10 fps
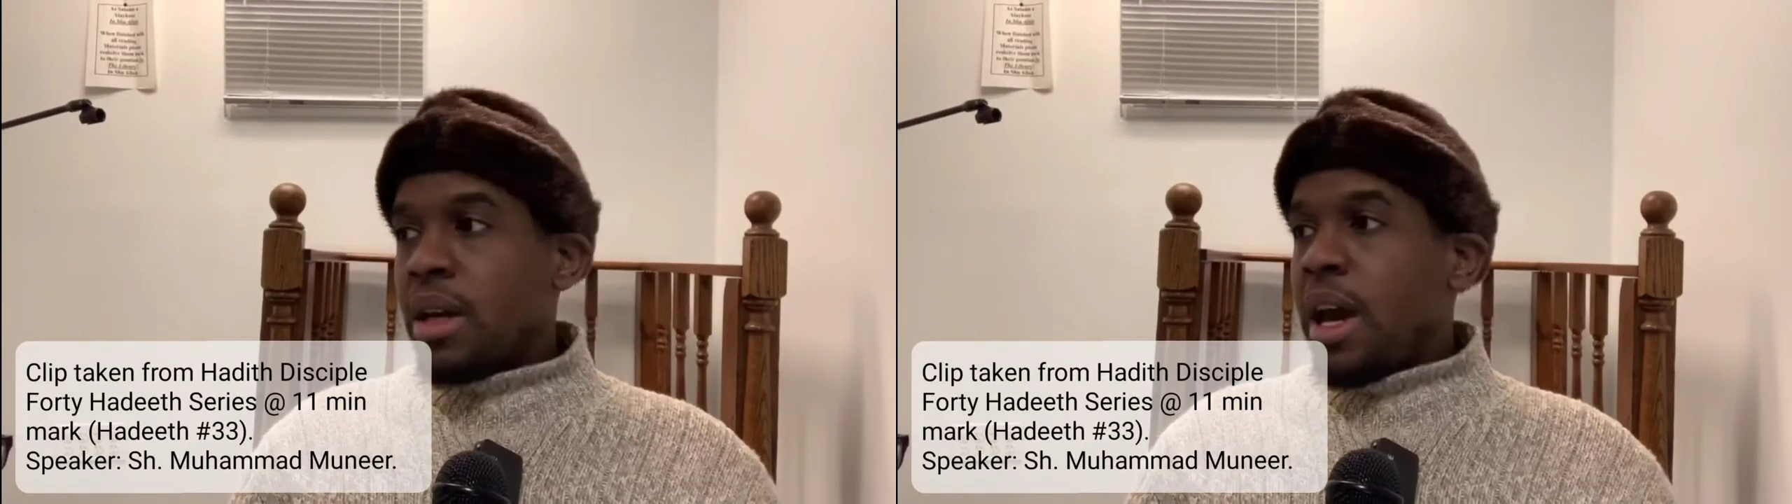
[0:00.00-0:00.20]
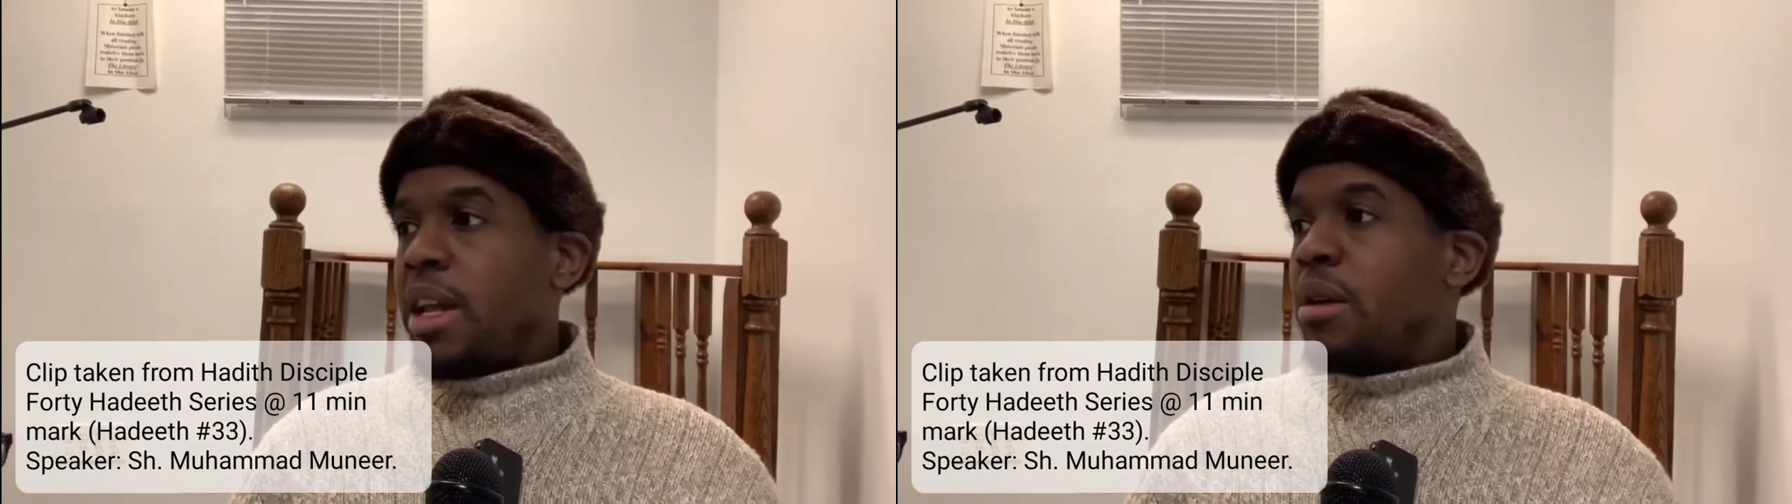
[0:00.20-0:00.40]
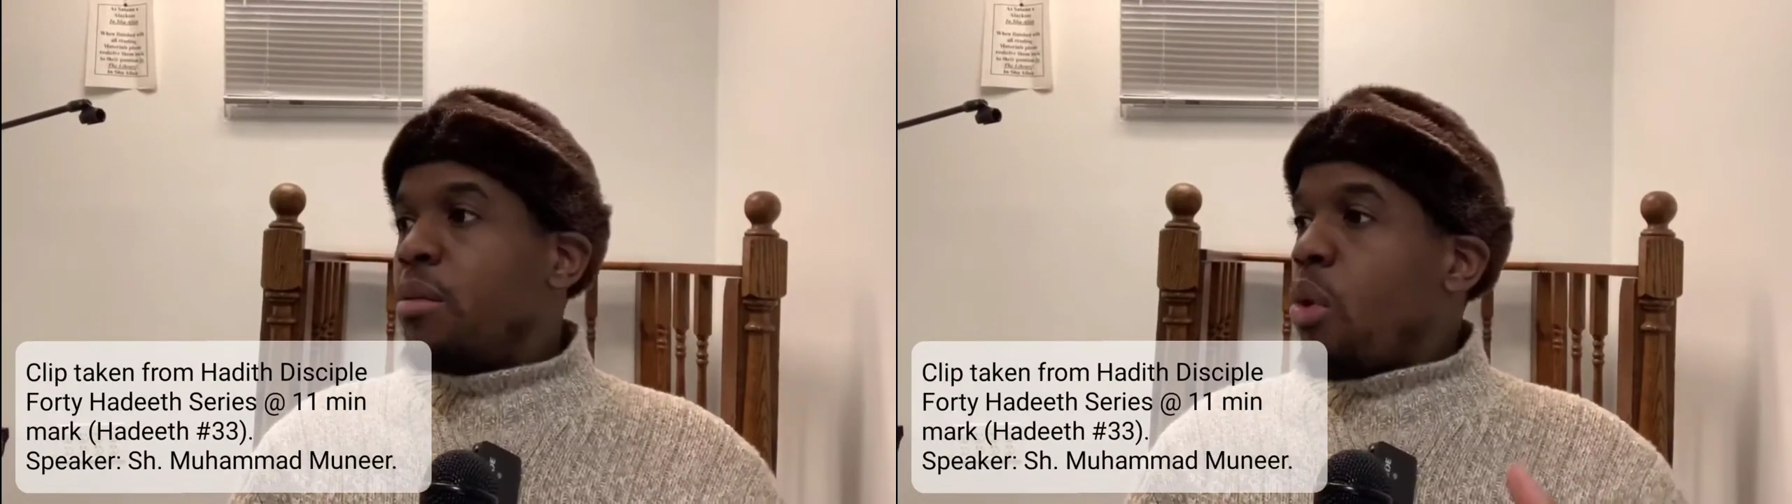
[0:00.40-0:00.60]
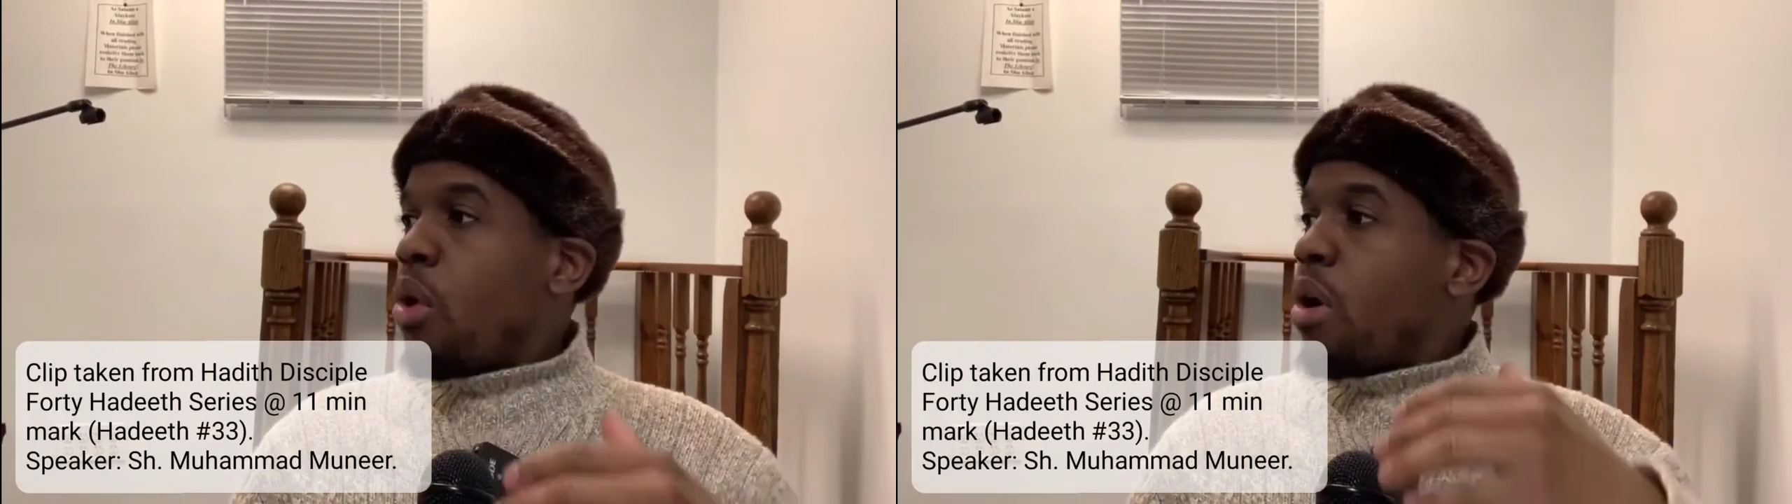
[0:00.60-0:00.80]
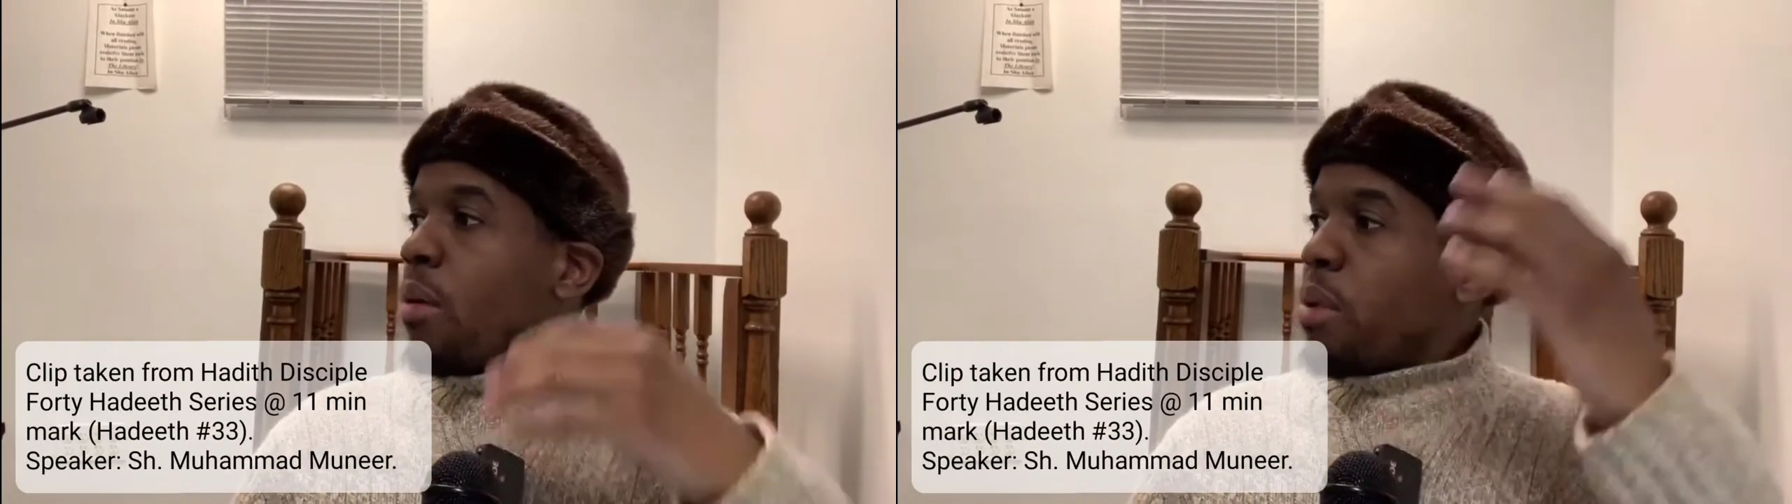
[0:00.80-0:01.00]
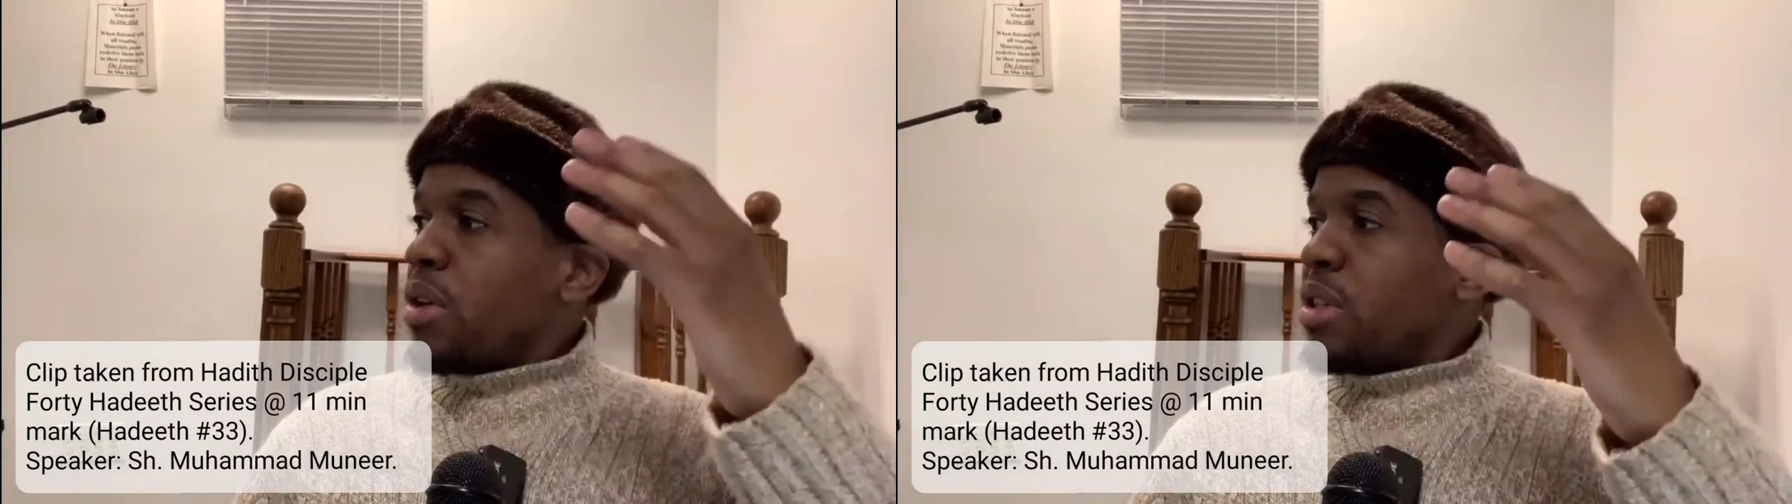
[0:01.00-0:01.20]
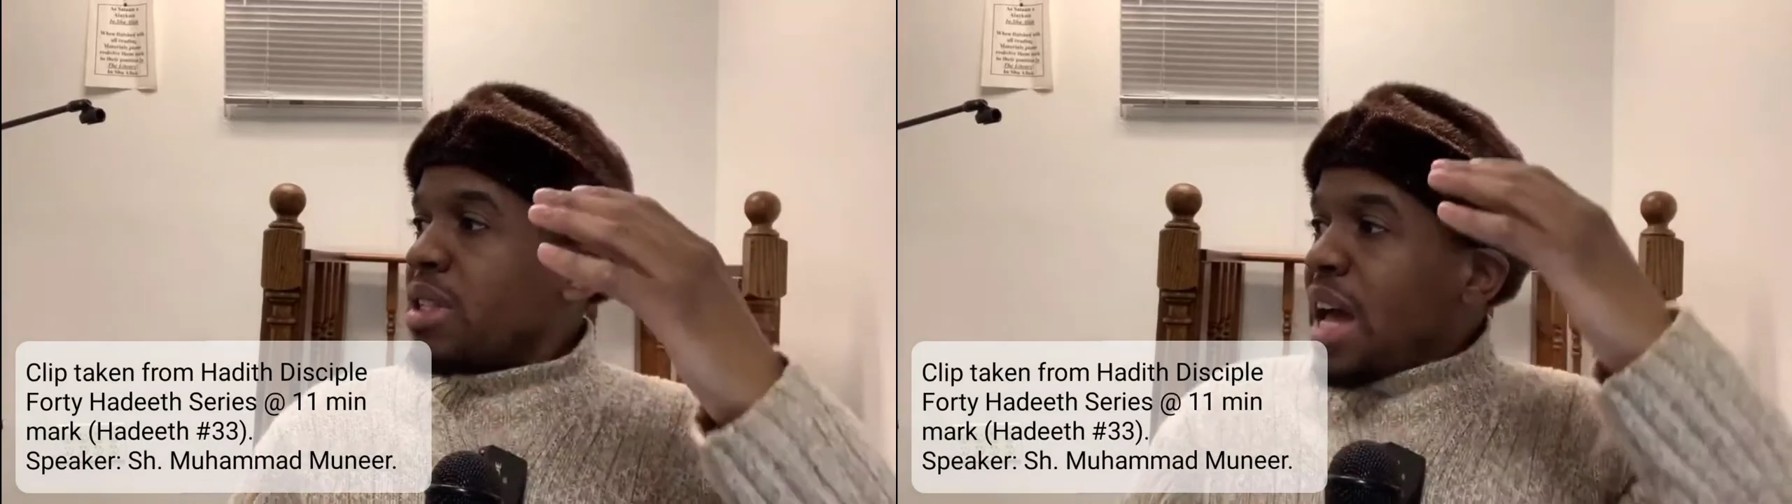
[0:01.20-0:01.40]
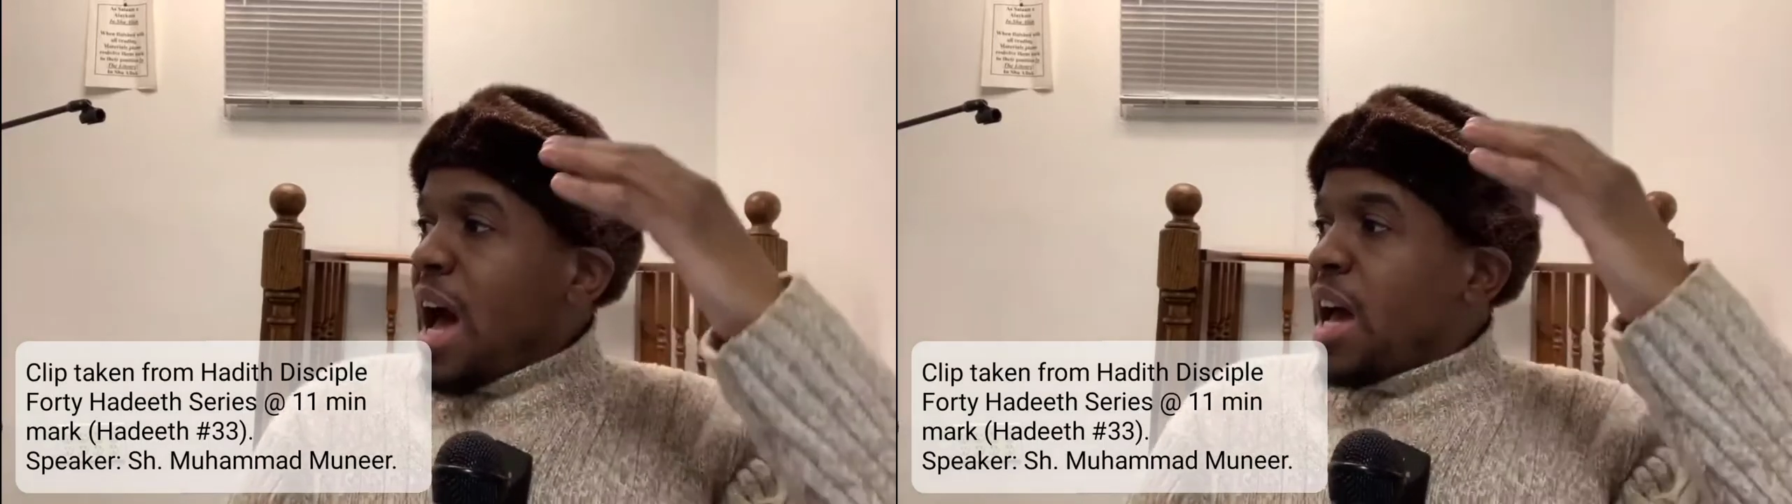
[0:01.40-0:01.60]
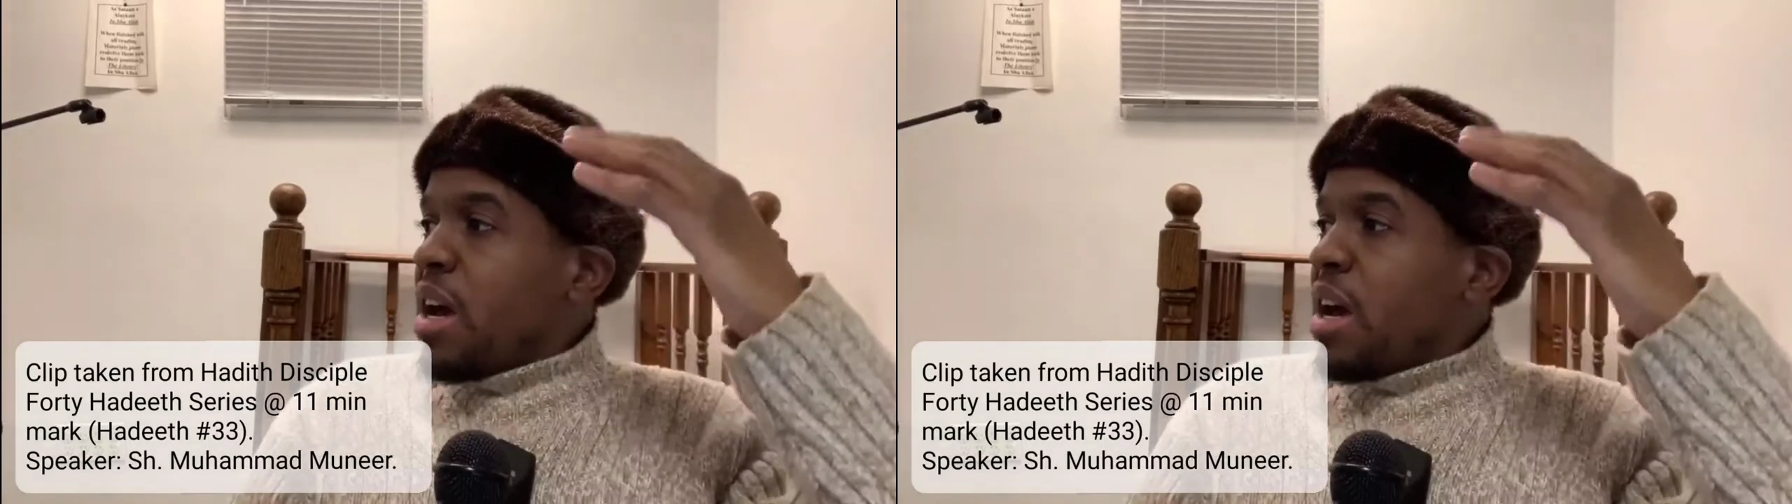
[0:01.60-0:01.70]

And the more a person is high